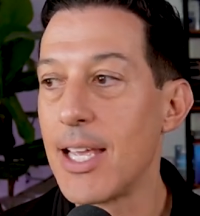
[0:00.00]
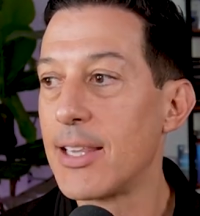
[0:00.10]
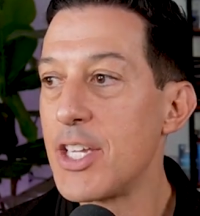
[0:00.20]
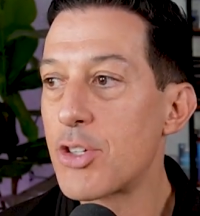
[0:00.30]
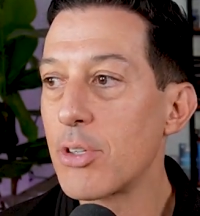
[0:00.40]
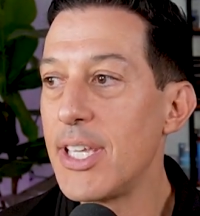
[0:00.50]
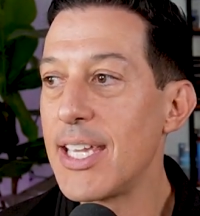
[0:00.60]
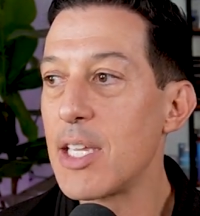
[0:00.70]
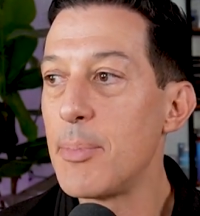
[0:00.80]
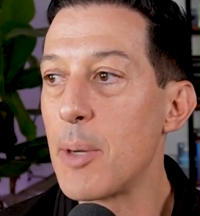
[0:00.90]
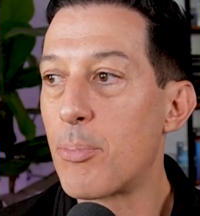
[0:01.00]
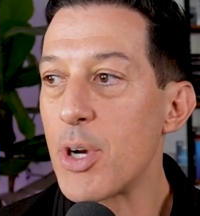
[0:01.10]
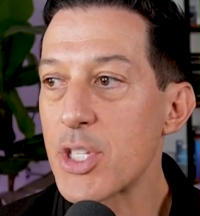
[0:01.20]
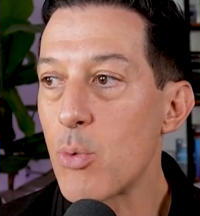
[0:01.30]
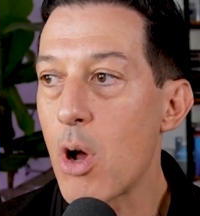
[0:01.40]
Literally, it can be a
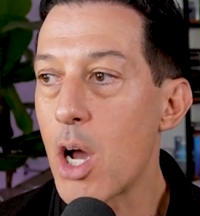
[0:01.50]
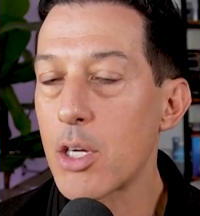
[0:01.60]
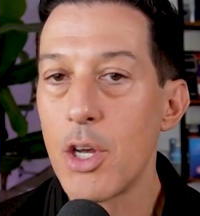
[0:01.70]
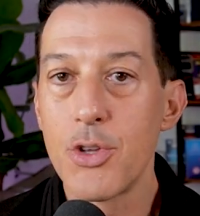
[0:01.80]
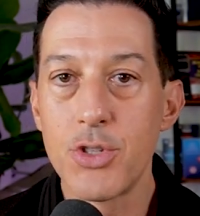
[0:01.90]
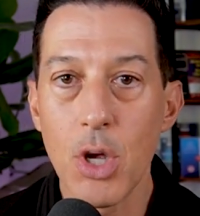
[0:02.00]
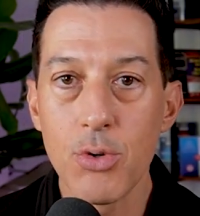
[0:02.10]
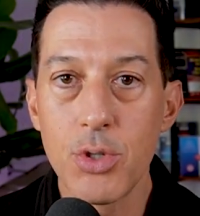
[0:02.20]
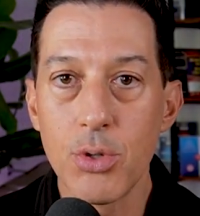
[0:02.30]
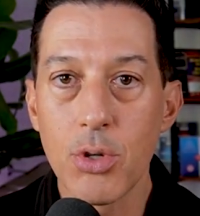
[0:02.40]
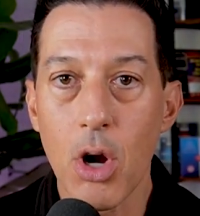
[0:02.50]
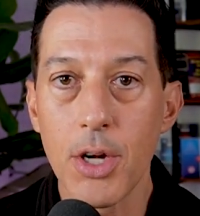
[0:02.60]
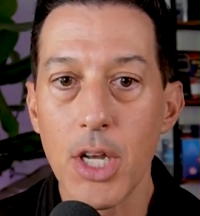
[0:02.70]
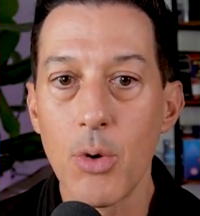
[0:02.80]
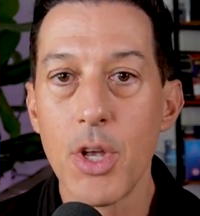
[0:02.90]
brisk walk, zone two
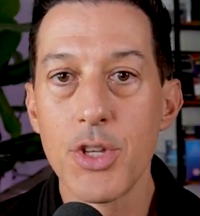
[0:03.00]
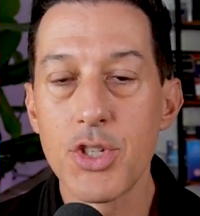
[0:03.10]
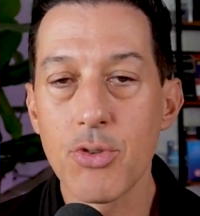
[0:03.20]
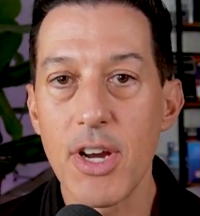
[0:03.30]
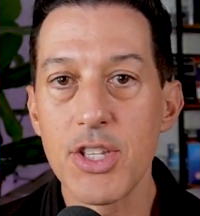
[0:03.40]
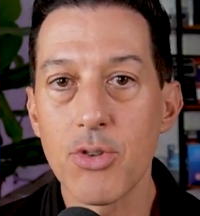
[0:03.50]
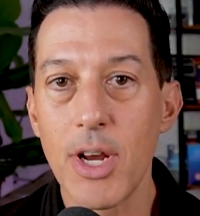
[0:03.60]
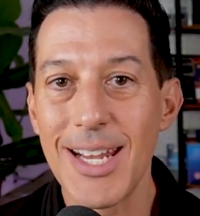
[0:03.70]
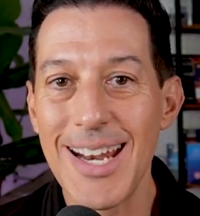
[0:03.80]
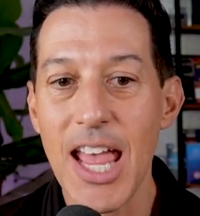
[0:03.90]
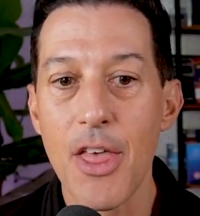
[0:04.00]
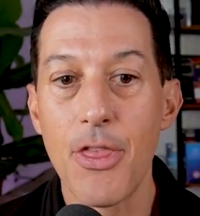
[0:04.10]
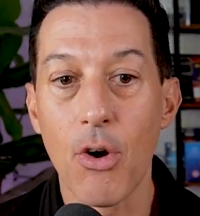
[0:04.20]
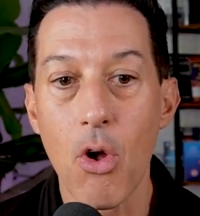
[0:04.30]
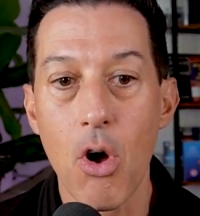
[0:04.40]
cardio, strength training.
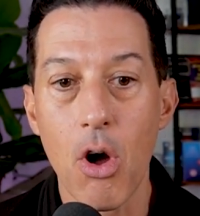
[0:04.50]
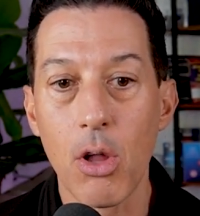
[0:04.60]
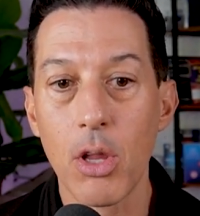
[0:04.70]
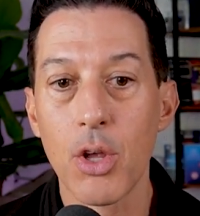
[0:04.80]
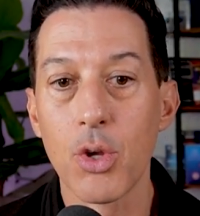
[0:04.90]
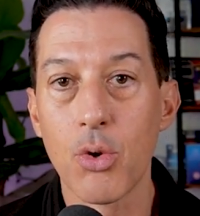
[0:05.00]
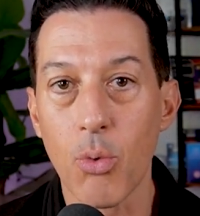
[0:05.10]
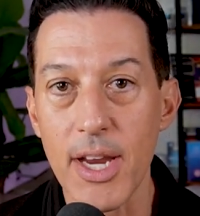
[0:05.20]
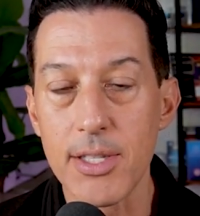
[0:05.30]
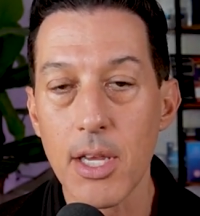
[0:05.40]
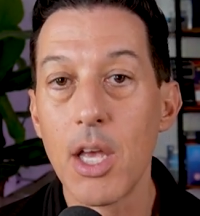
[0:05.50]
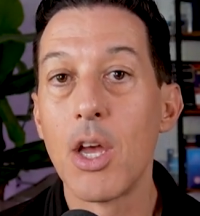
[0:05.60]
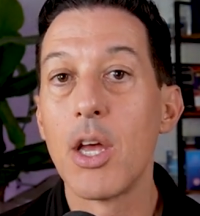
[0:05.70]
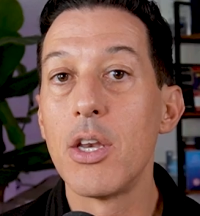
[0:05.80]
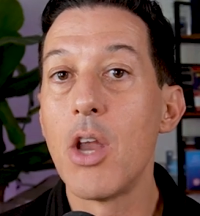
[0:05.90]
They're all great.
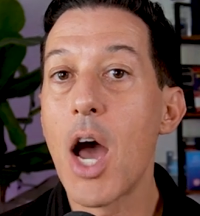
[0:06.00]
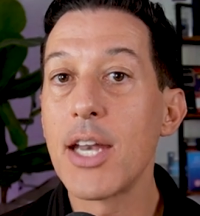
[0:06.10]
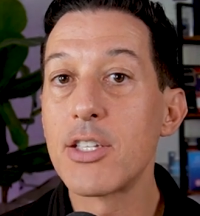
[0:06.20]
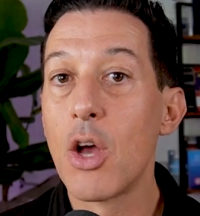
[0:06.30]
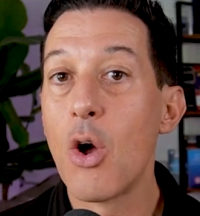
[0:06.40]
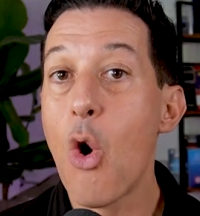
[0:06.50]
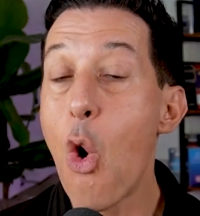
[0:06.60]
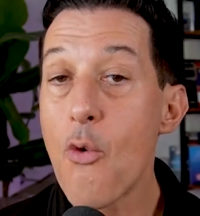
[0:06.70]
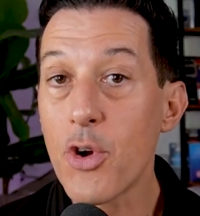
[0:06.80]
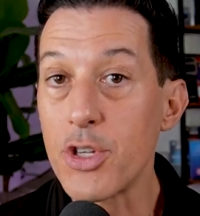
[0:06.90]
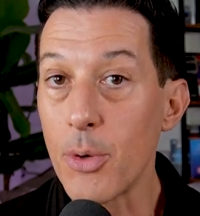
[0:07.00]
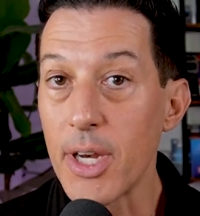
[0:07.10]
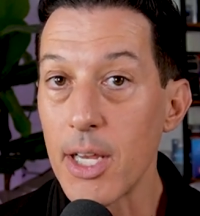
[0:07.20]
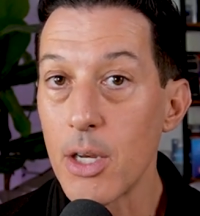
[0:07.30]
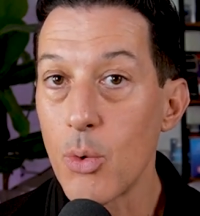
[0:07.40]
Not
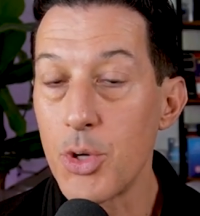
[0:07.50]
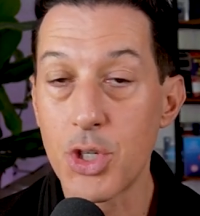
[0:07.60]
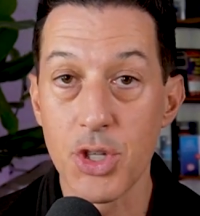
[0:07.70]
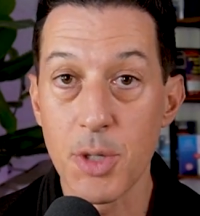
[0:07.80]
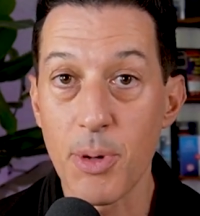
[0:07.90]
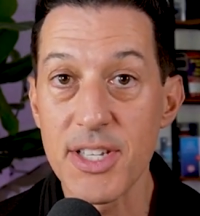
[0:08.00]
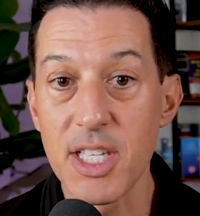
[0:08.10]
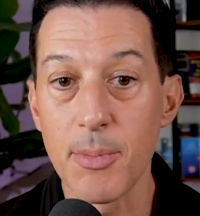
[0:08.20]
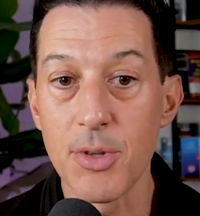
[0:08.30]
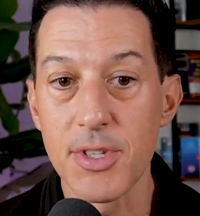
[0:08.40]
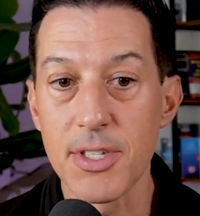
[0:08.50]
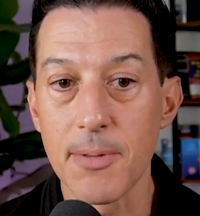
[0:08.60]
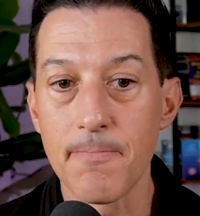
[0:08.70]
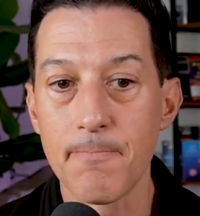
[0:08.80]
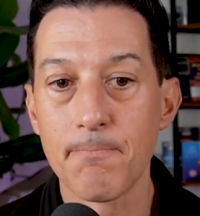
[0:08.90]
overdoing it, which could suppress the immune
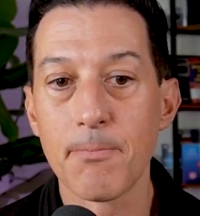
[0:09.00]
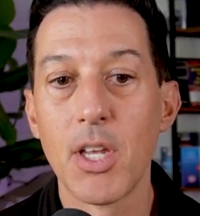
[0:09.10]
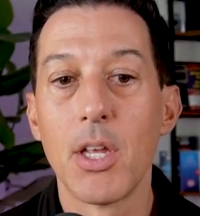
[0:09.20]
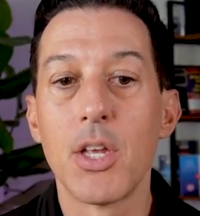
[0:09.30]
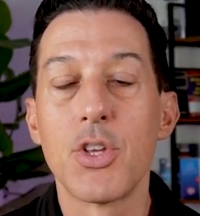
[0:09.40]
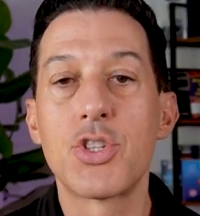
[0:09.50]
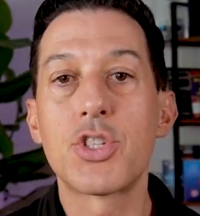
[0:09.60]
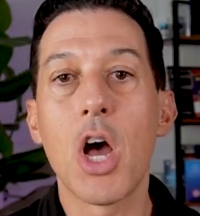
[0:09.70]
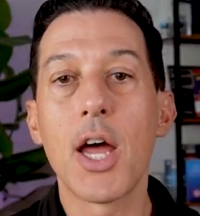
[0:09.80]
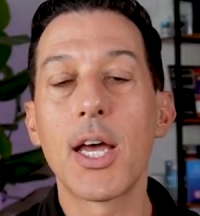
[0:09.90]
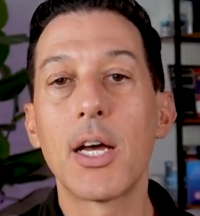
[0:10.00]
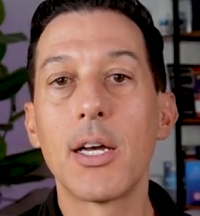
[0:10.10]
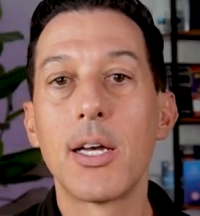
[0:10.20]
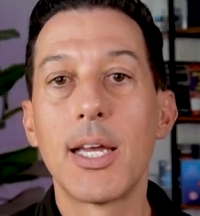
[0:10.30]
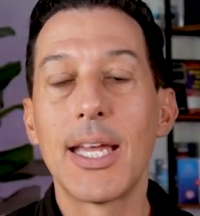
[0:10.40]
system. Sauna,
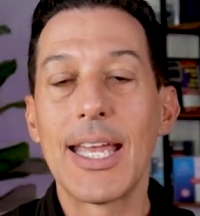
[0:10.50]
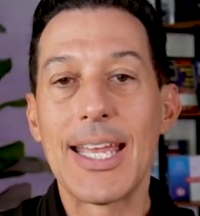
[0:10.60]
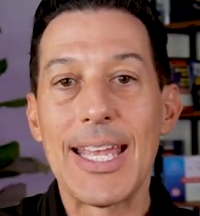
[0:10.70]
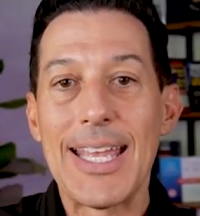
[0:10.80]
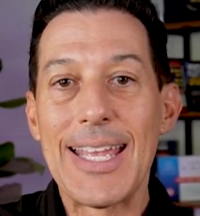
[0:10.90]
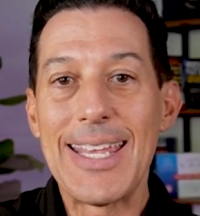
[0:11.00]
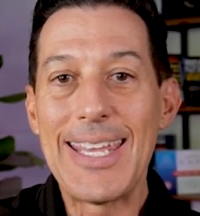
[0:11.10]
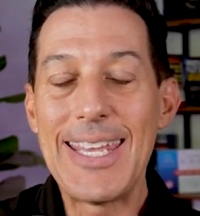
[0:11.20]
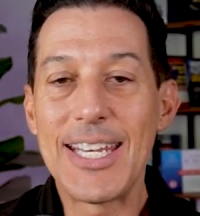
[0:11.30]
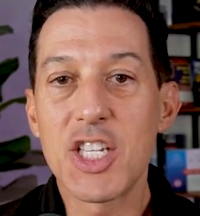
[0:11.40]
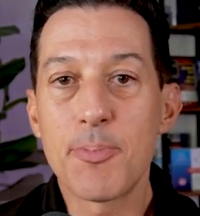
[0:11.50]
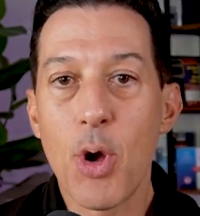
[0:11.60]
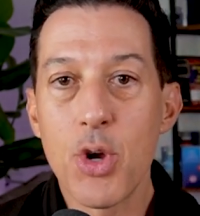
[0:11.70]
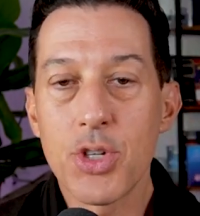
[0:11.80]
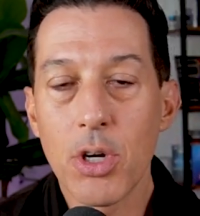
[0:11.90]
heat
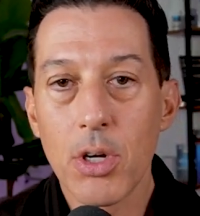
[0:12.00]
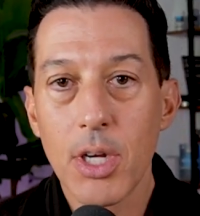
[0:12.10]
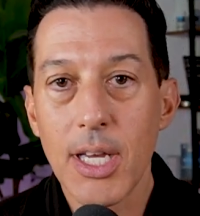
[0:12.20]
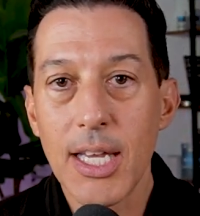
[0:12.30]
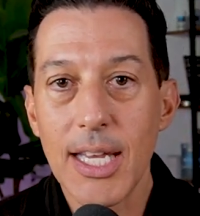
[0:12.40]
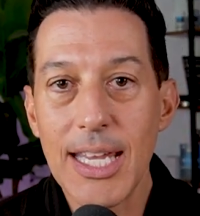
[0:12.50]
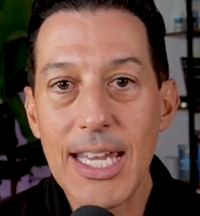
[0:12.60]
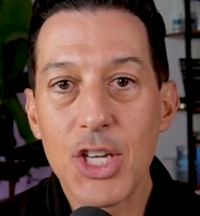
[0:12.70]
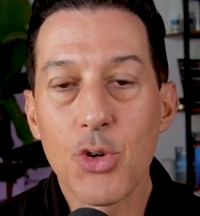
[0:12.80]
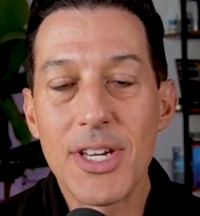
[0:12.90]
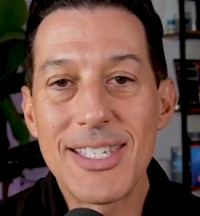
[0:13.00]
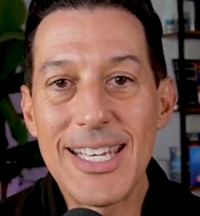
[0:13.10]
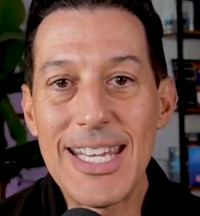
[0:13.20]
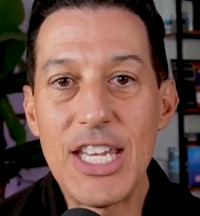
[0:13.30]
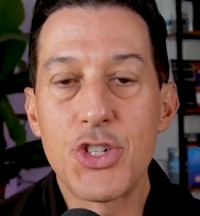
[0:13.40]
exposure,
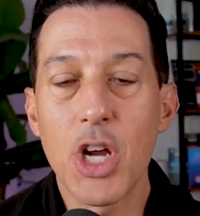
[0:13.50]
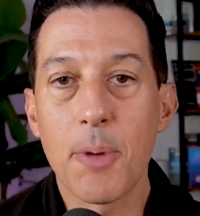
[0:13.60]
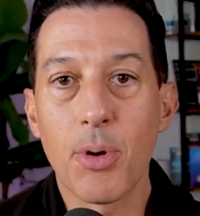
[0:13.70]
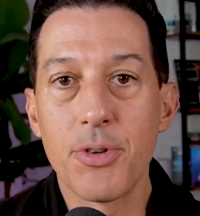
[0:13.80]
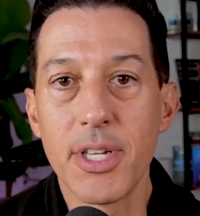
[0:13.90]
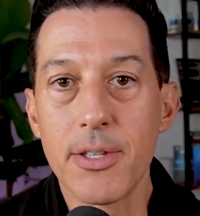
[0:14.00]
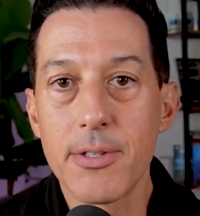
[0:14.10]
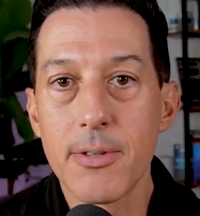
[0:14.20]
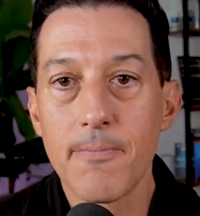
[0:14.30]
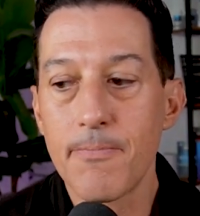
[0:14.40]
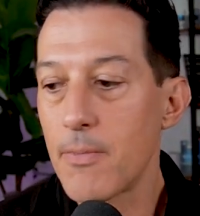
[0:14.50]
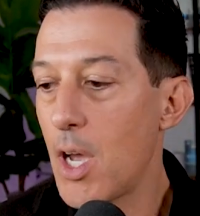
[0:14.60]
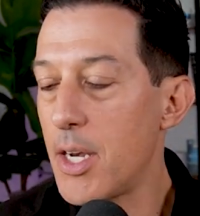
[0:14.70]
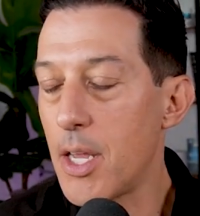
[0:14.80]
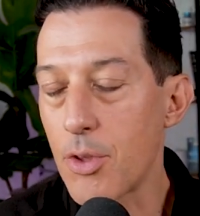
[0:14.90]
increasing heat shock proteins.
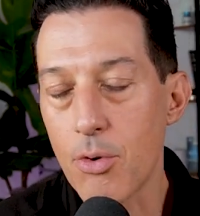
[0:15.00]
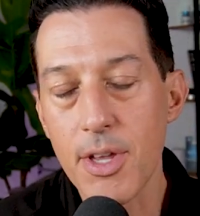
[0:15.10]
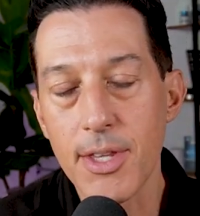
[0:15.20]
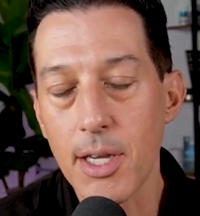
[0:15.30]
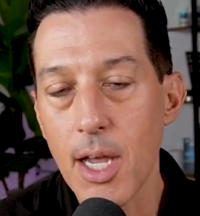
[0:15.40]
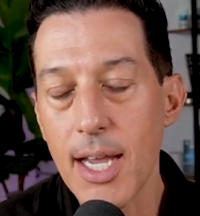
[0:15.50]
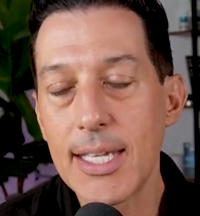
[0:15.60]
another great thing. I